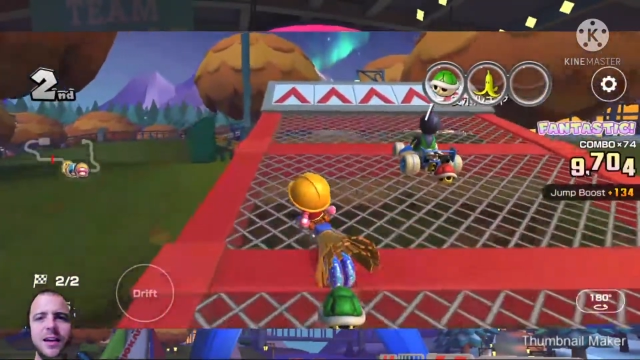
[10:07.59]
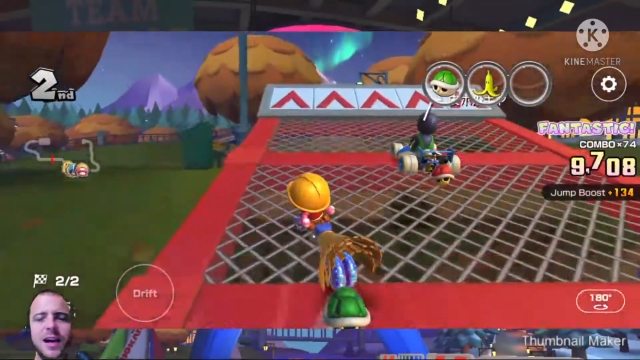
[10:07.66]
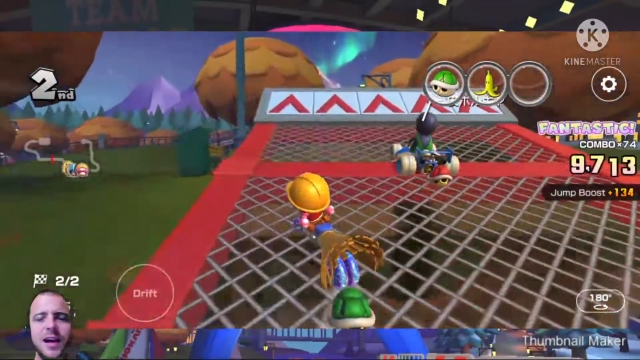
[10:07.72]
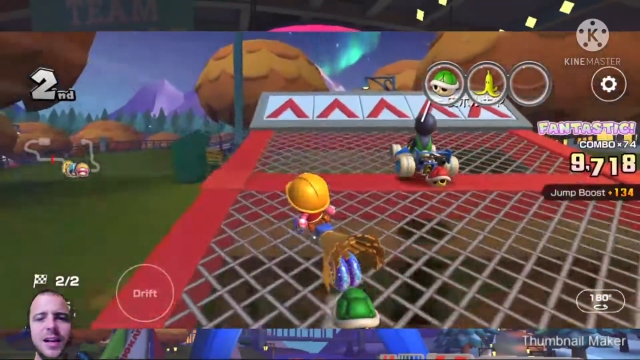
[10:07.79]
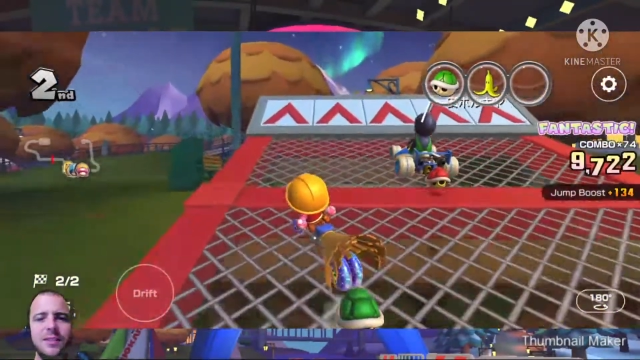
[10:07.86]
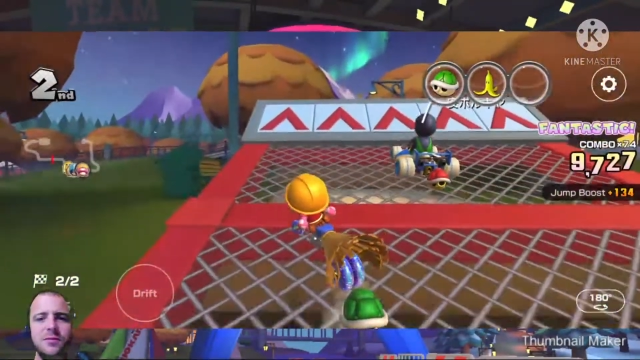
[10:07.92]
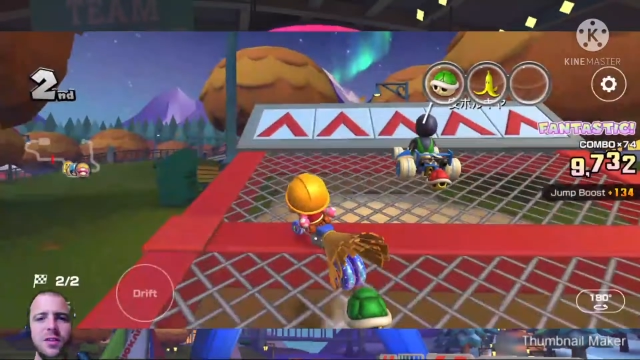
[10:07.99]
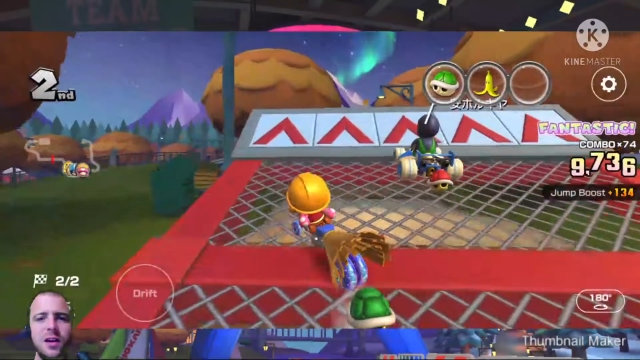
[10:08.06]

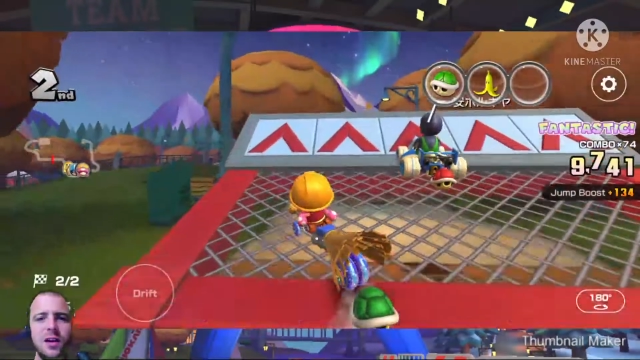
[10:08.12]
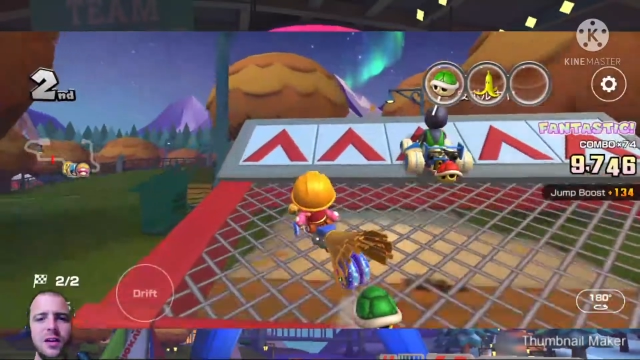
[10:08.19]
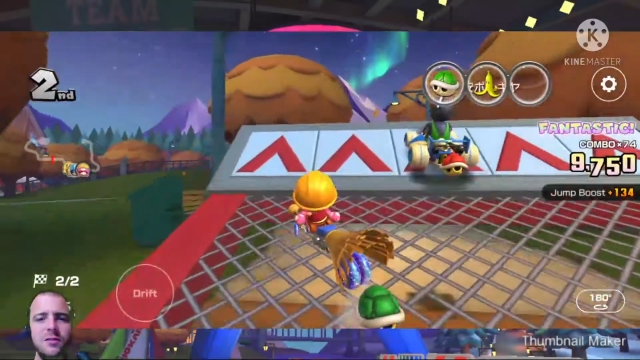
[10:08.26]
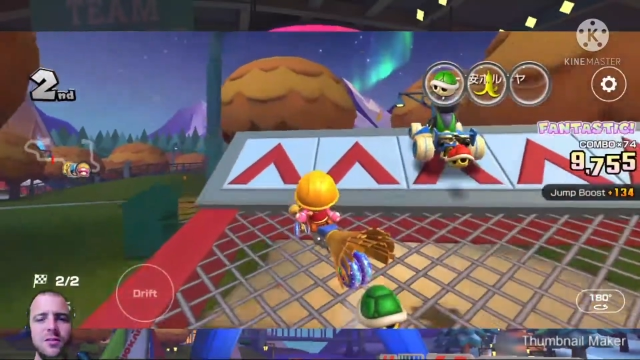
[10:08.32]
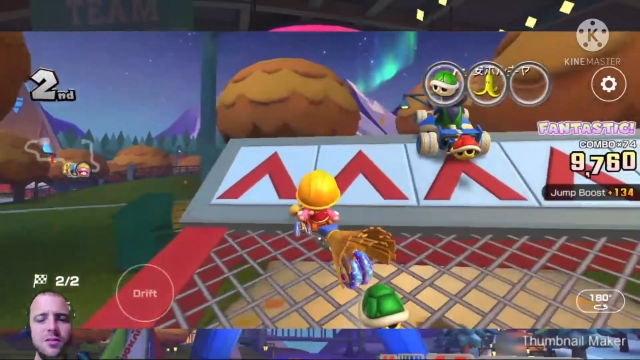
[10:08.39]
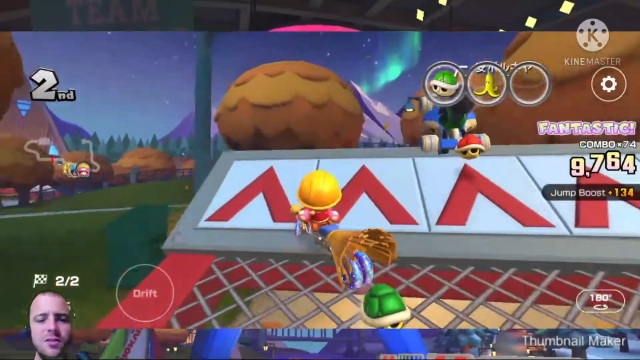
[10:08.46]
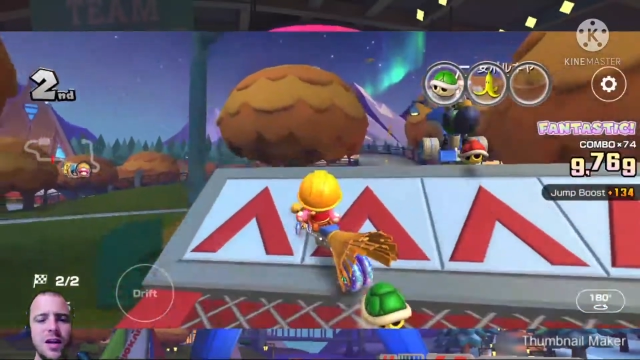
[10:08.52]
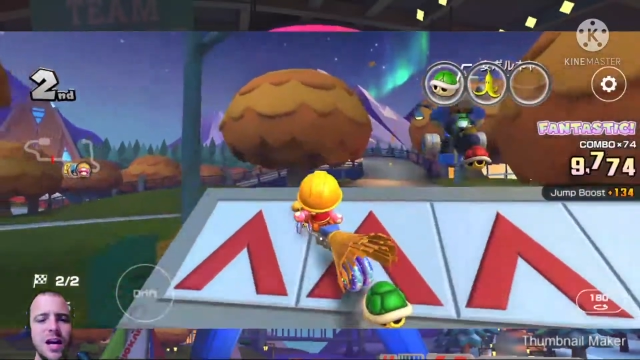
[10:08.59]
cut in front
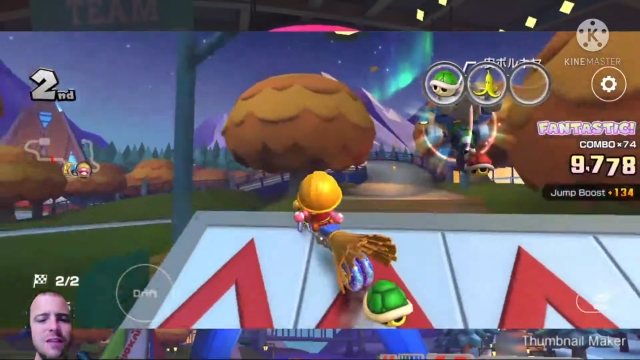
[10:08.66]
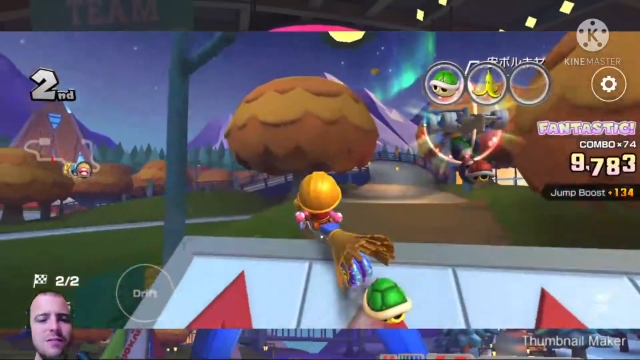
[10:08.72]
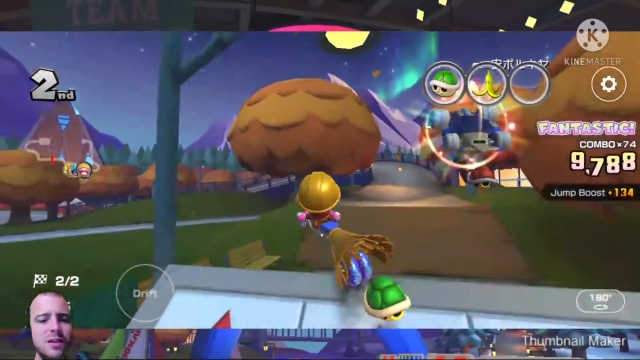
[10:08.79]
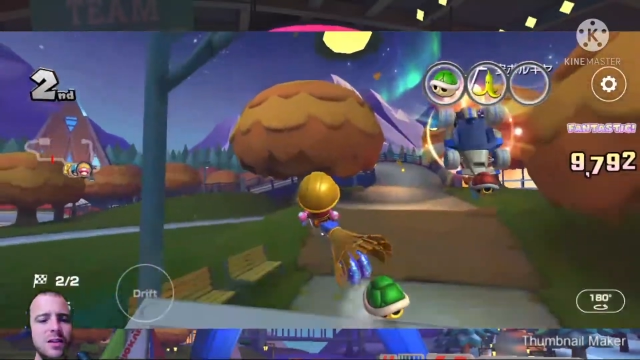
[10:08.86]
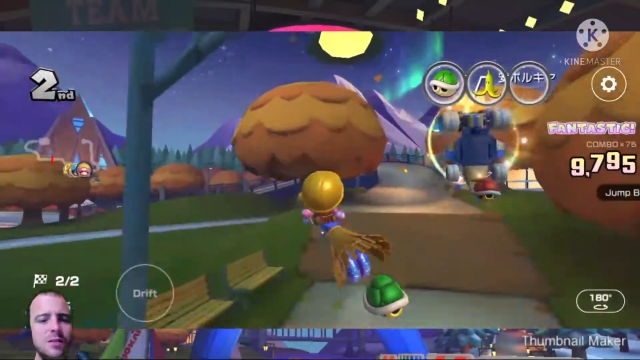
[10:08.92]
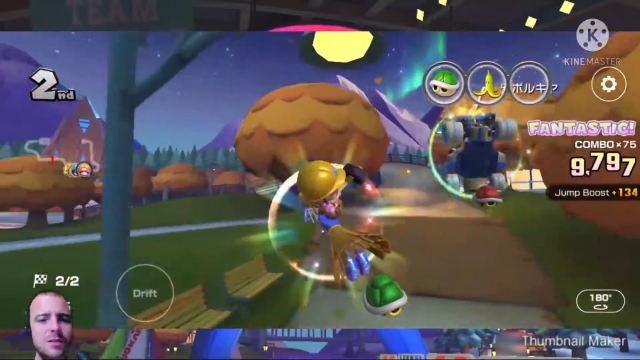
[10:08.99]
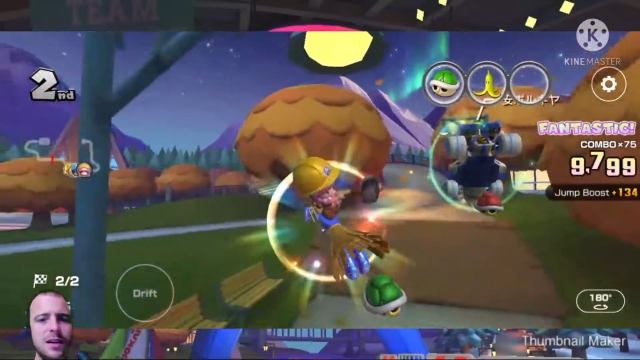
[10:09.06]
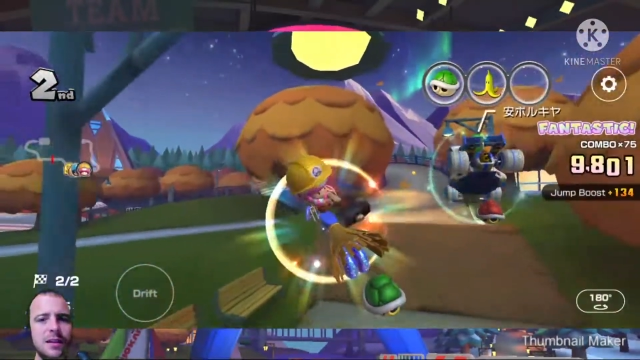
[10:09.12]
of a
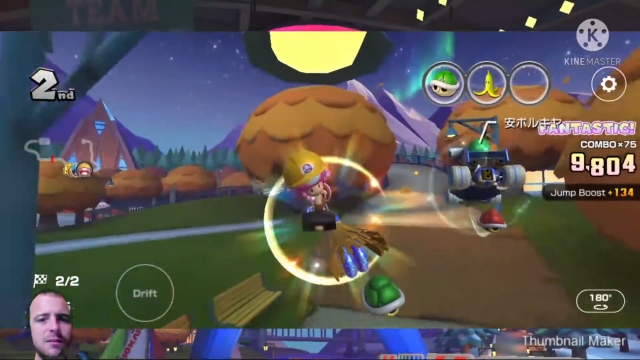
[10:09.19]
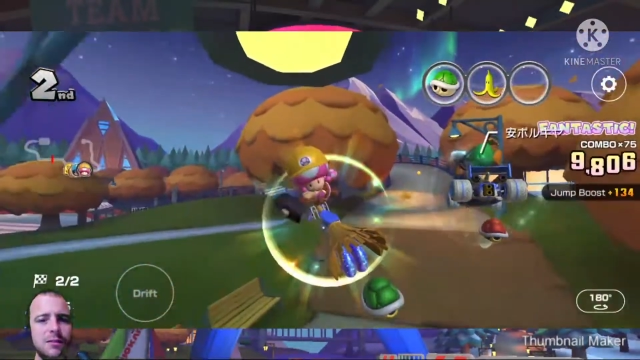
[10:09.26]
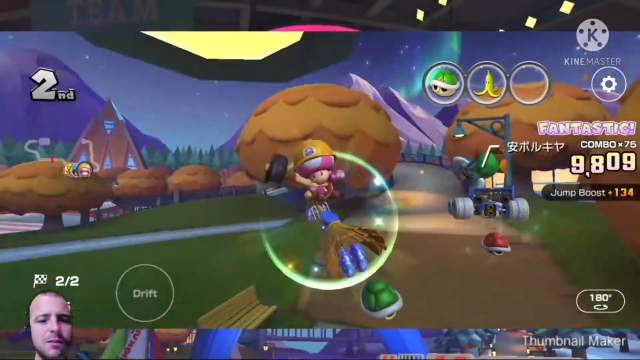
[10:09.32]
driver to make